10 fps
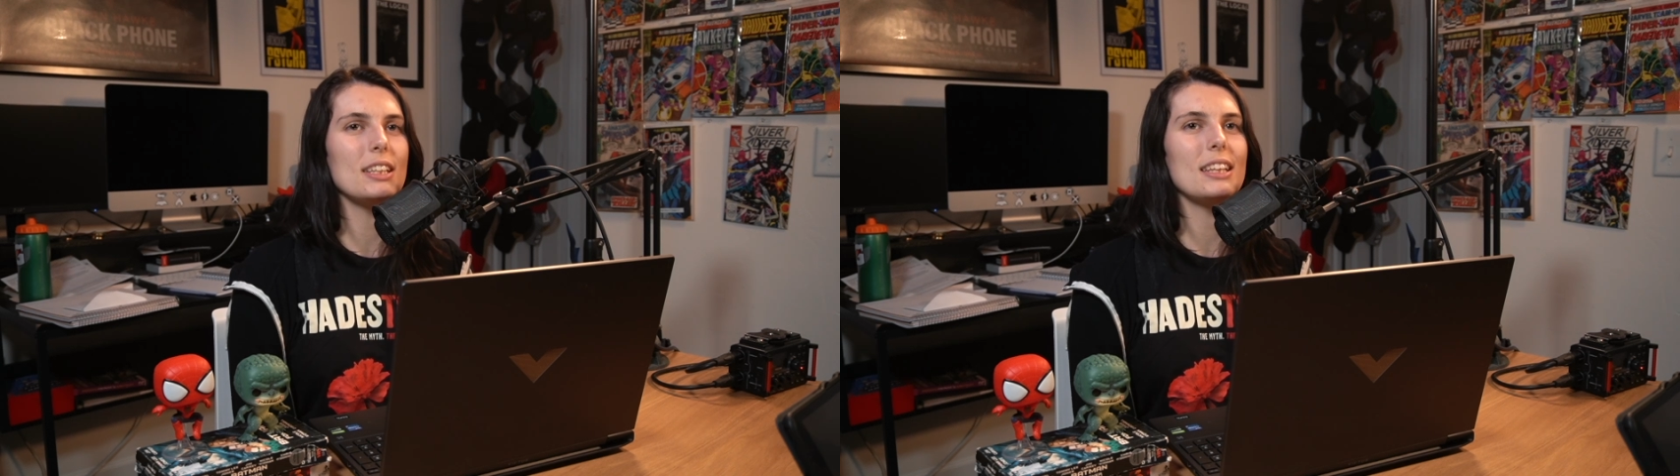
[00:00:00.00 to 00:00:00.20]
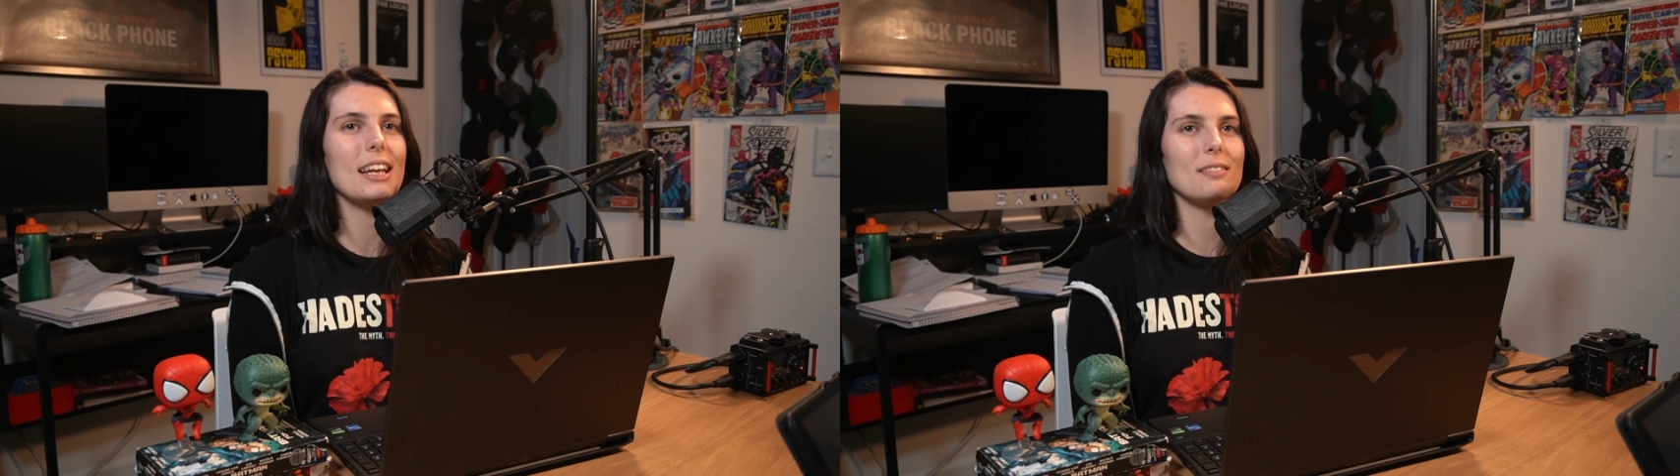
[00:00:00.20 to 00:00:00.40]

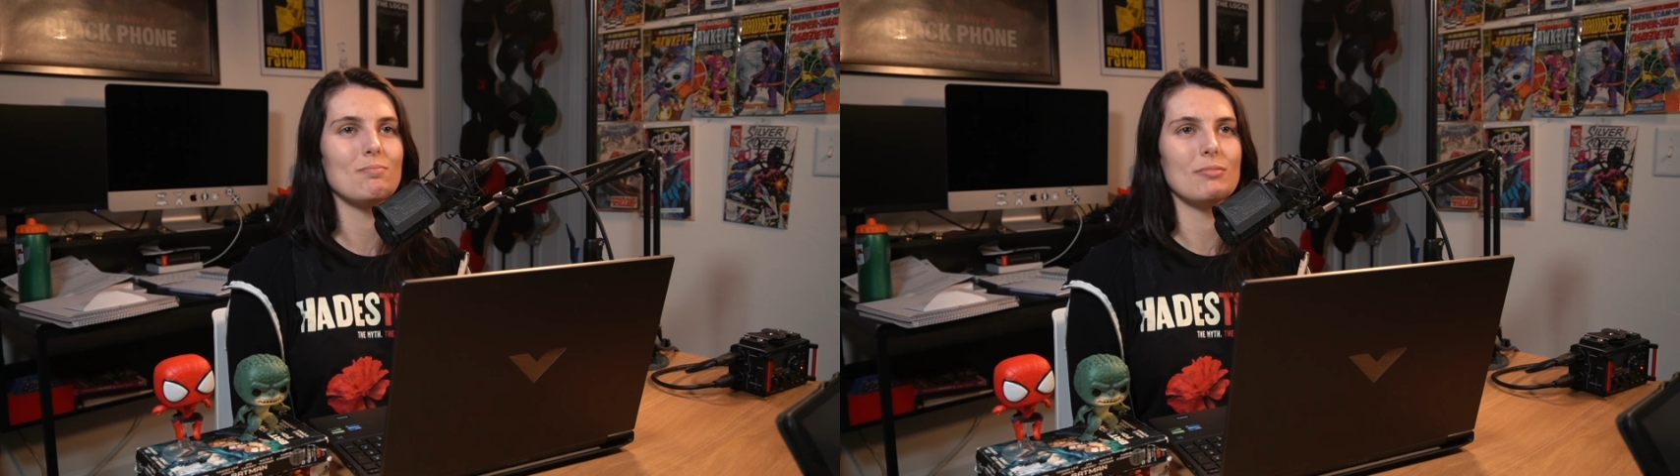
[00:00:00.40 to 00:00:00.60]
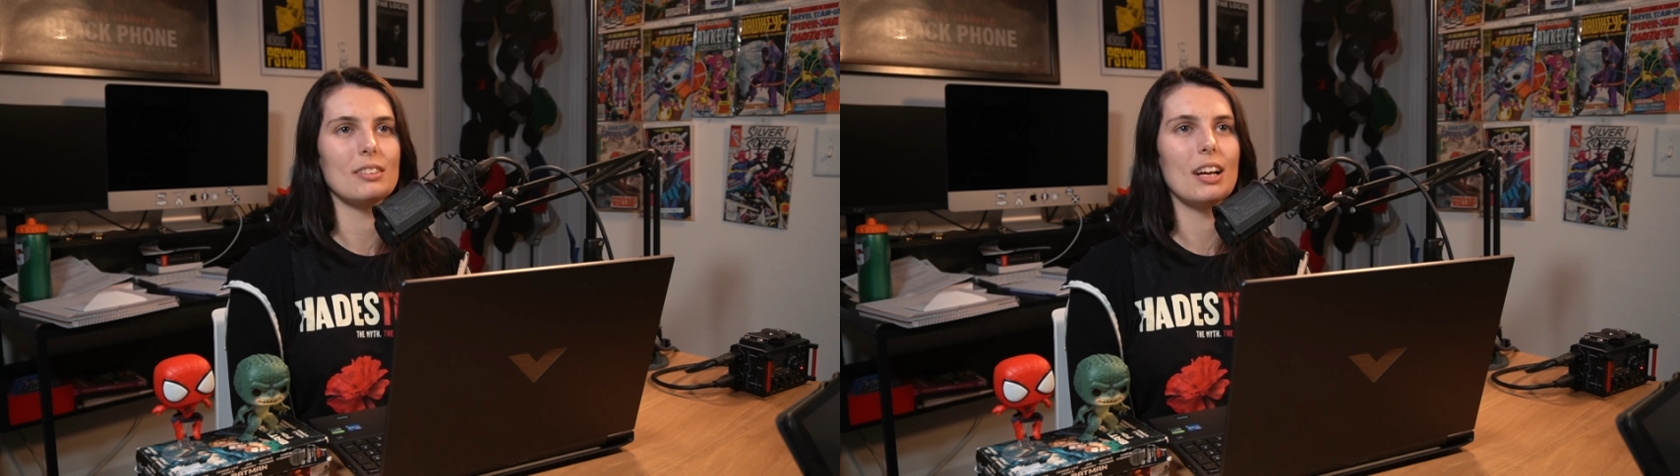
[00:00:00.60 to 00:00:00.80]

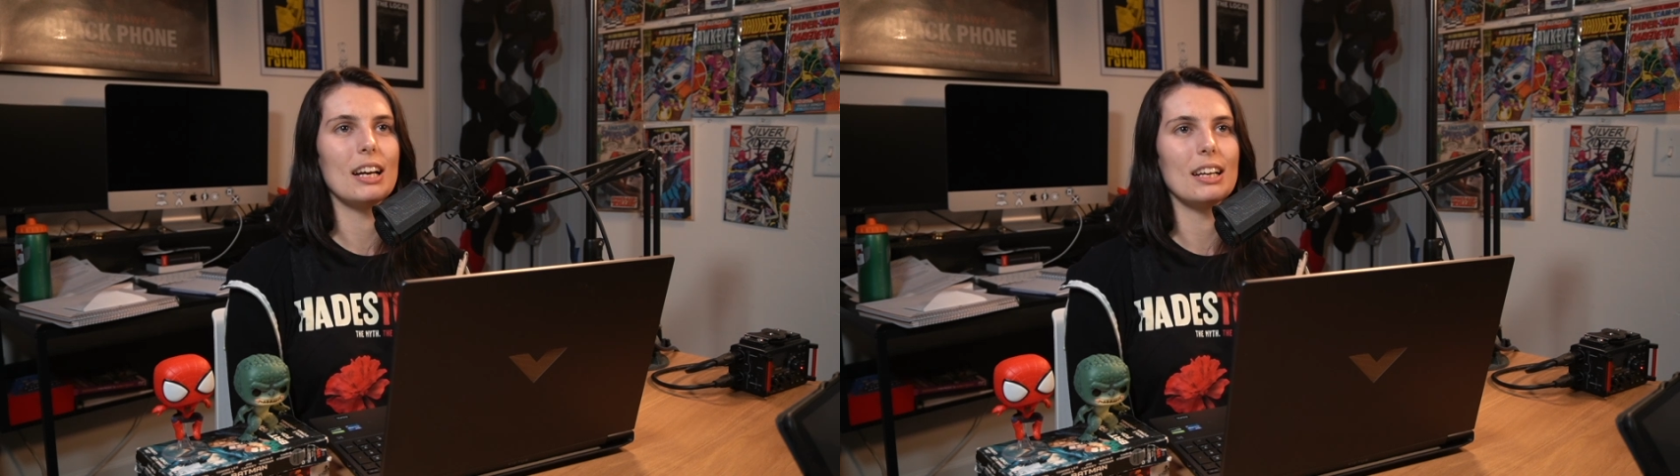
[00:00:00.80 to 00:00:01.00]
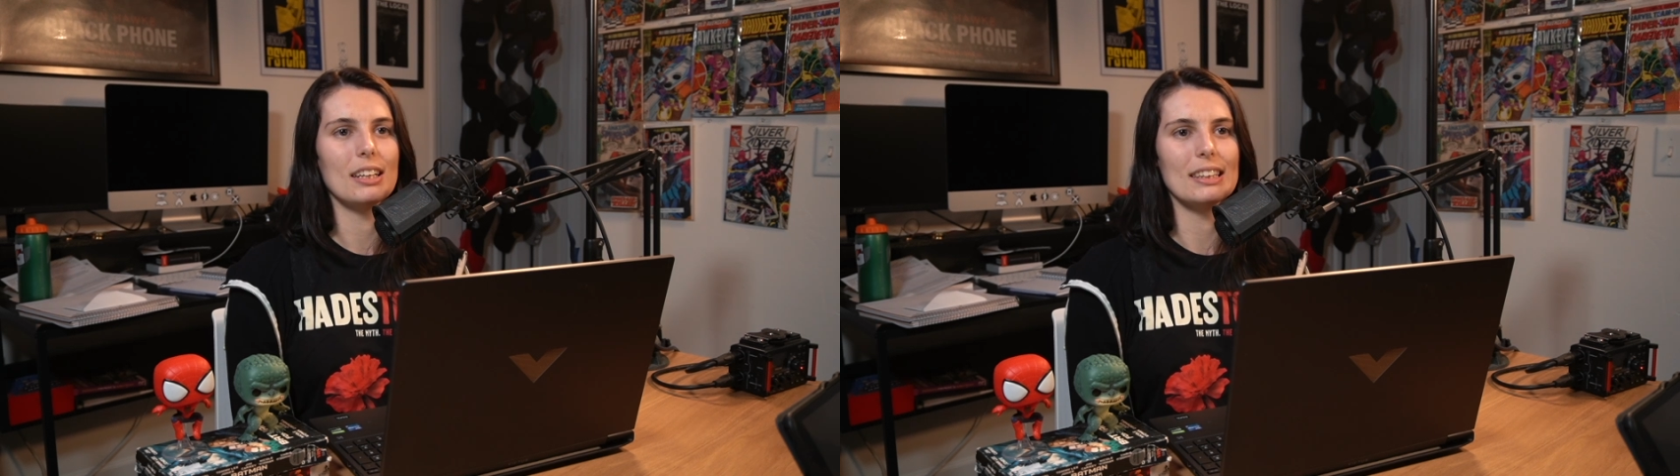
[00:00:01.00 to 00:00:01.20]

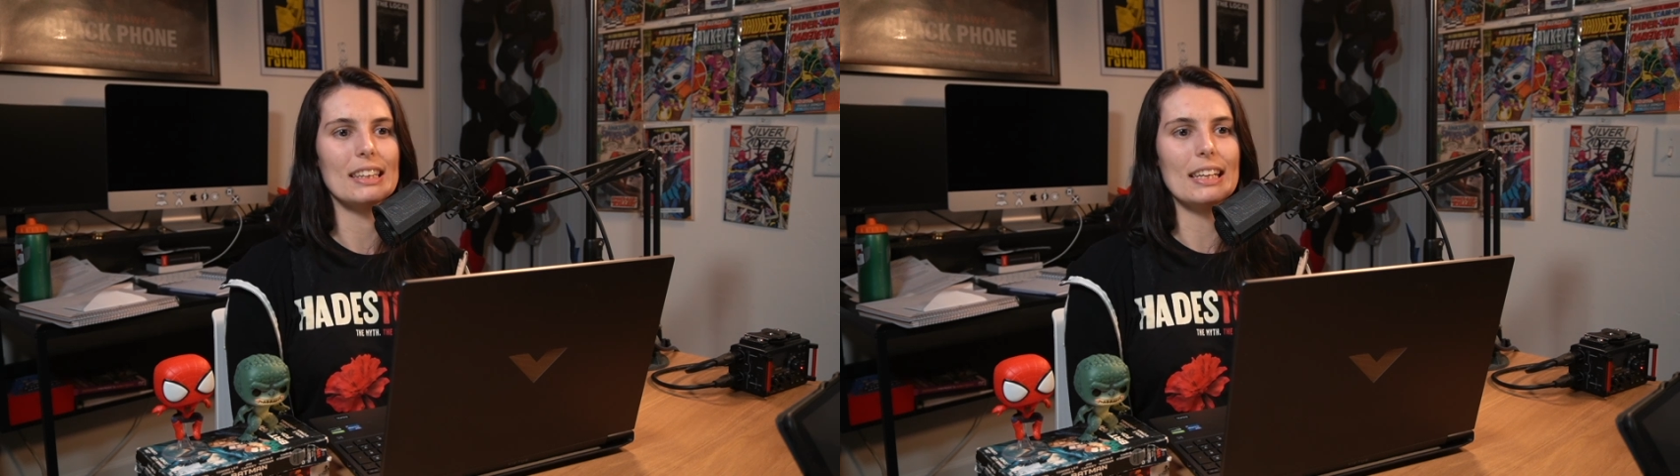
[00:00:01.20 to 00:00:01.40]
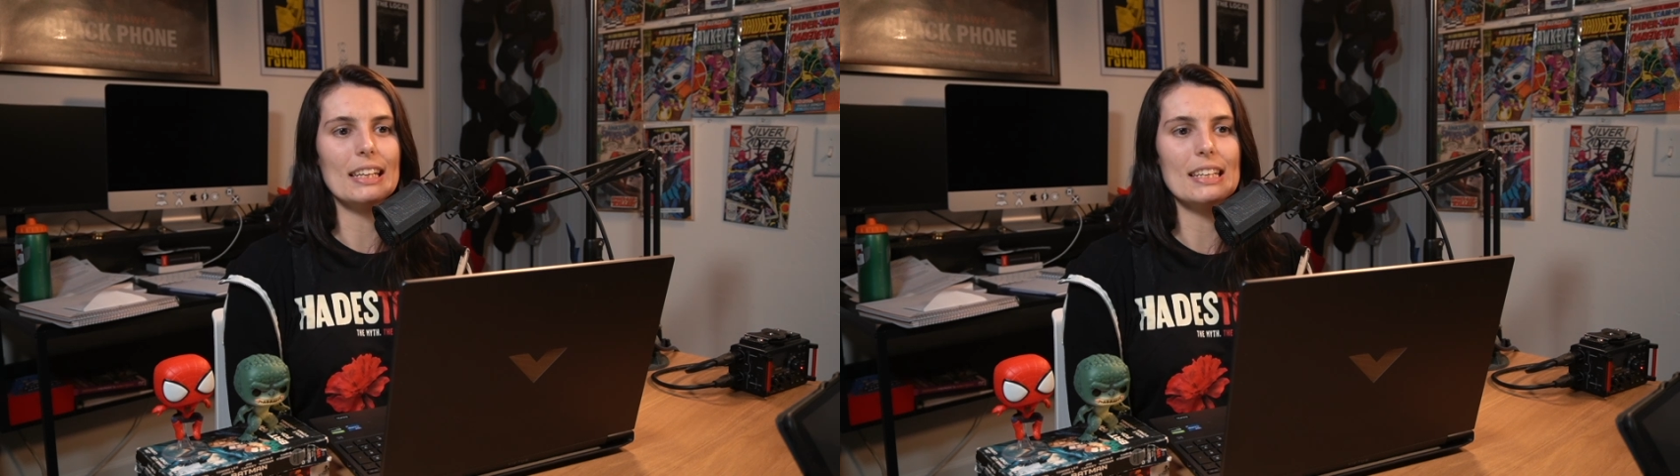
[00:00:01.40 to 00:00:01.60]

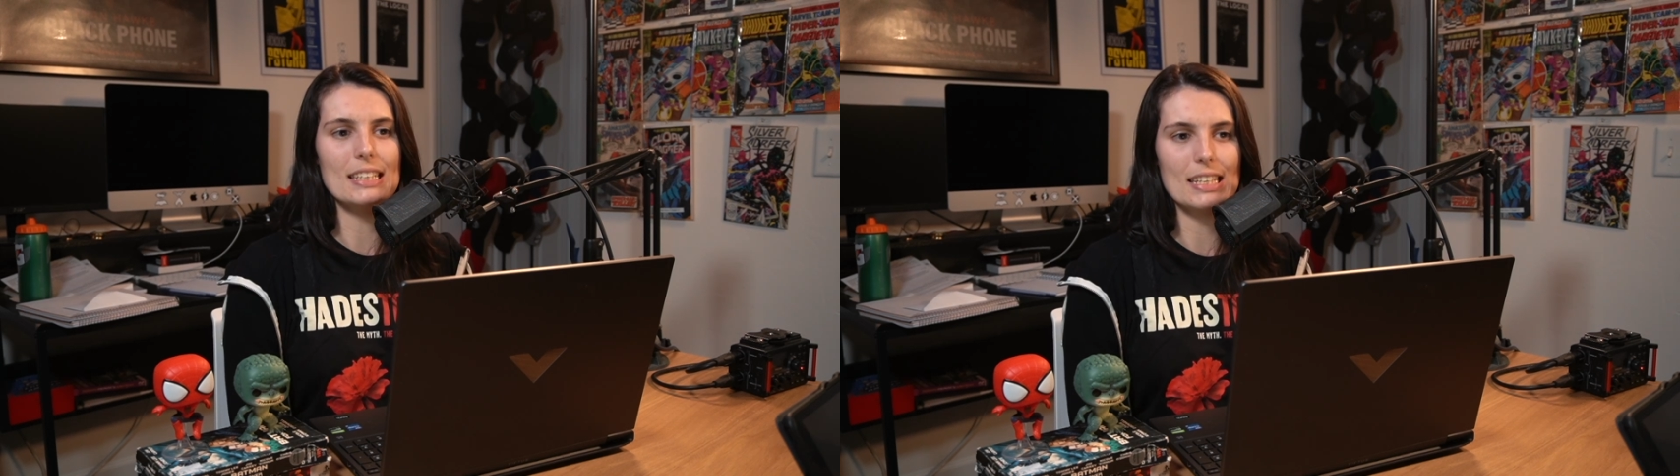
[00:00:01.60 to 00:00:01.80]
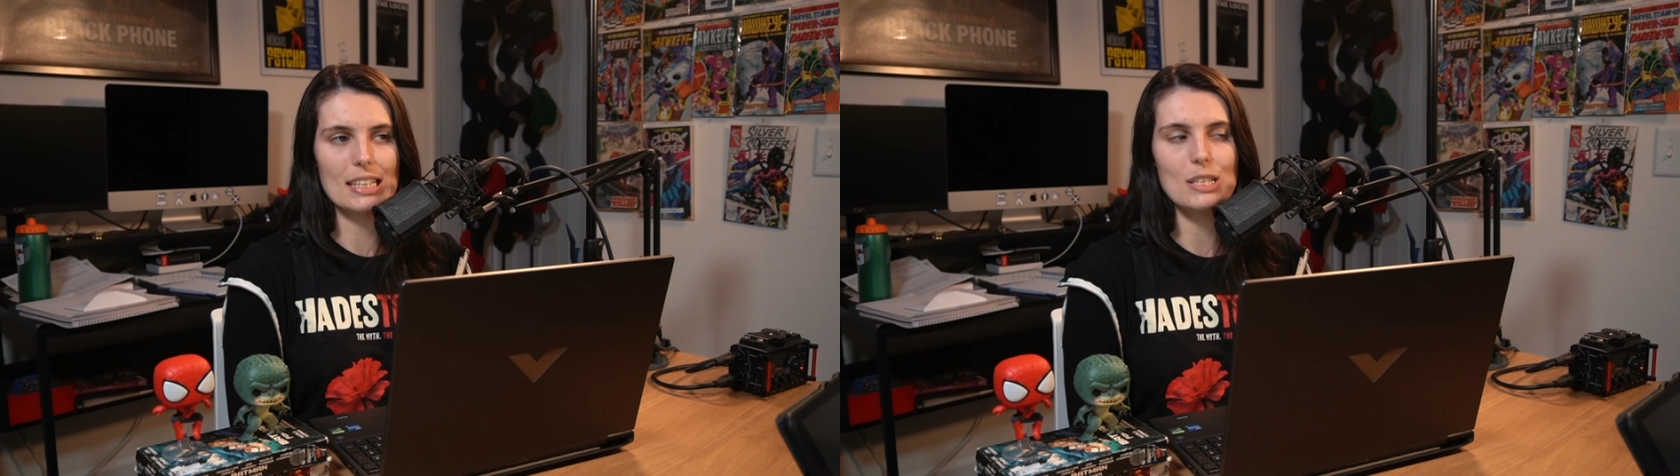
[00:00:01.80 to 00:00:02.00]
leaned
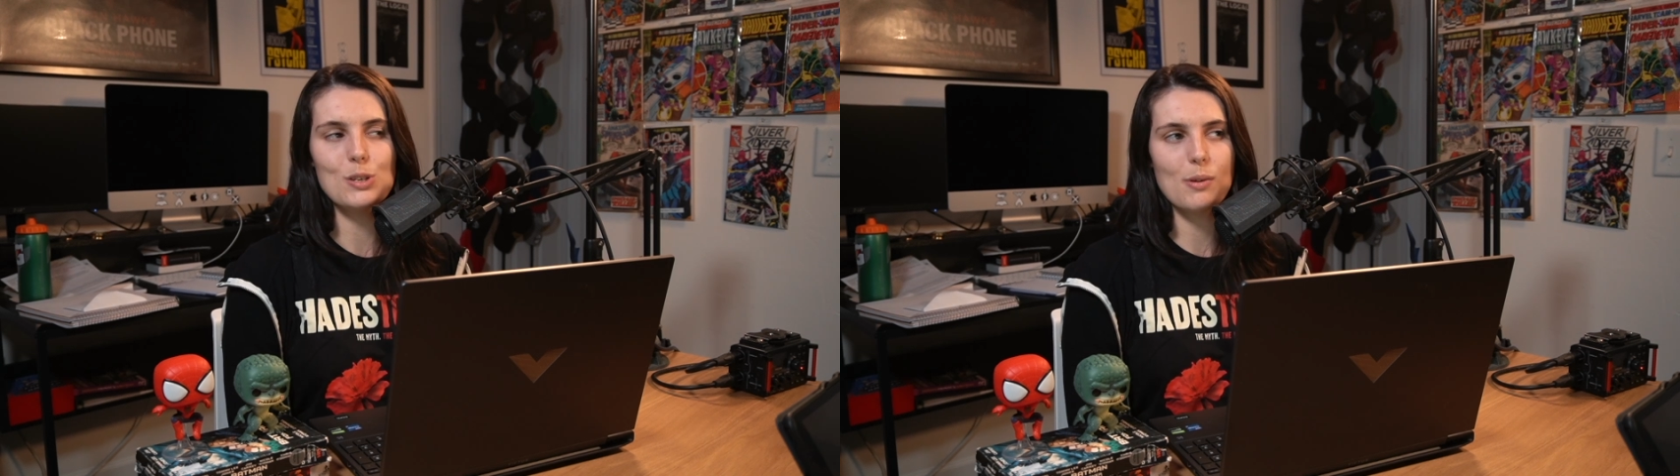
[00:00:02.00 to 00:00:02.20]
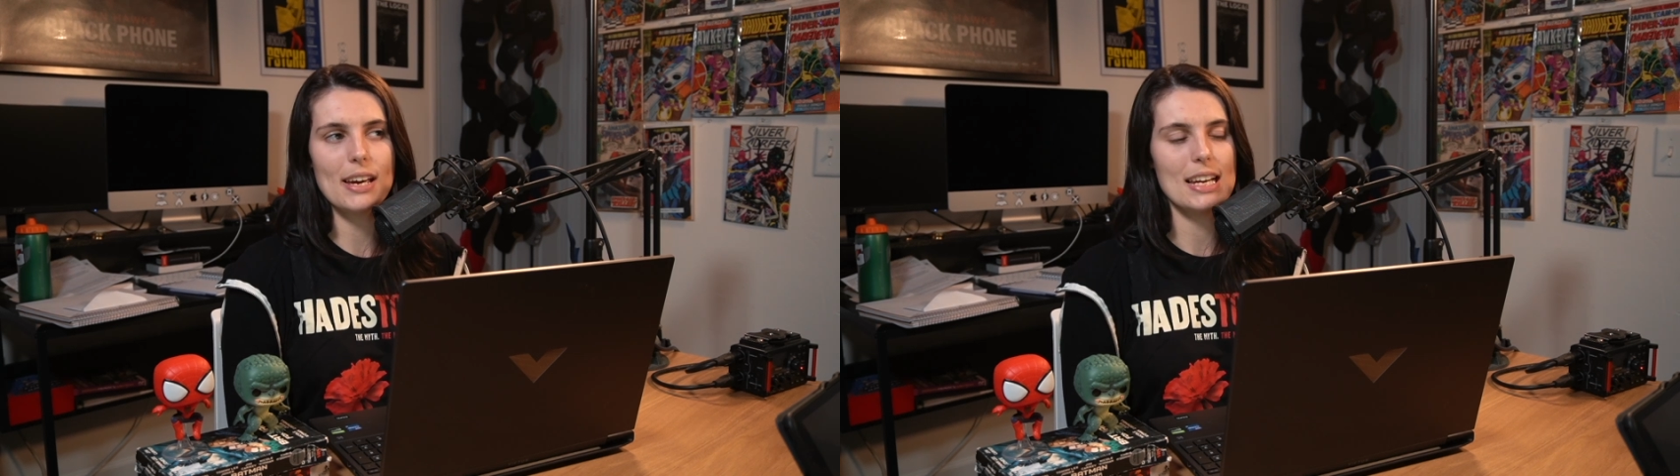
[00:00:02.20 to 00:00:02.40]

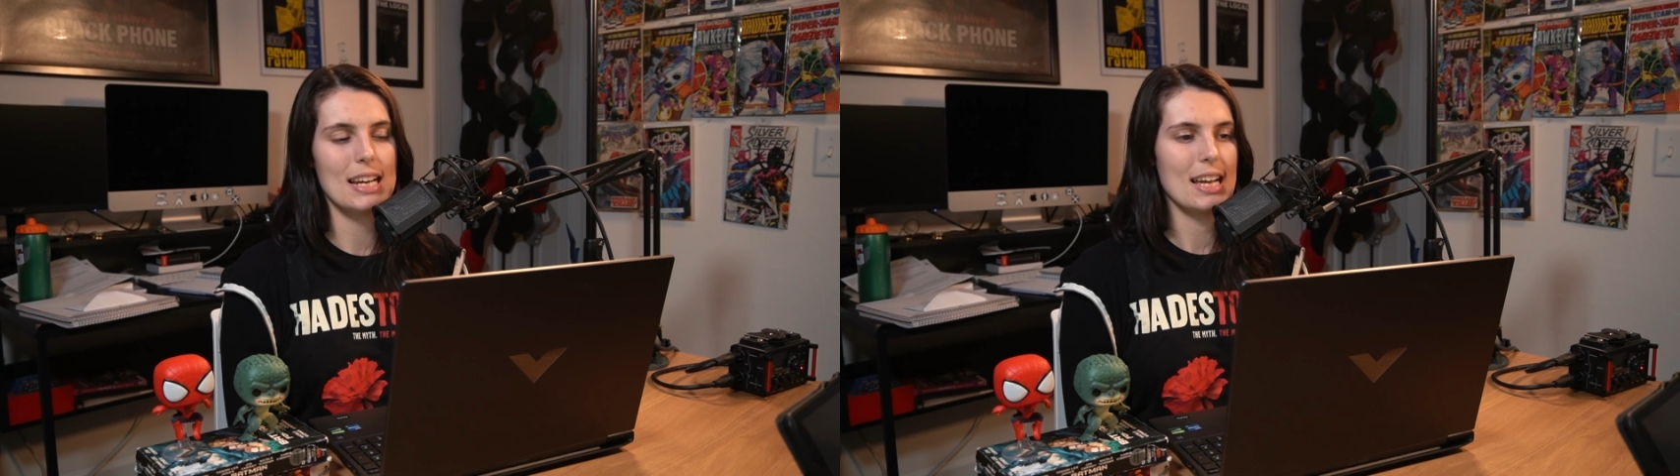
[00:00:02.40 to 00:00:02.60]
into it.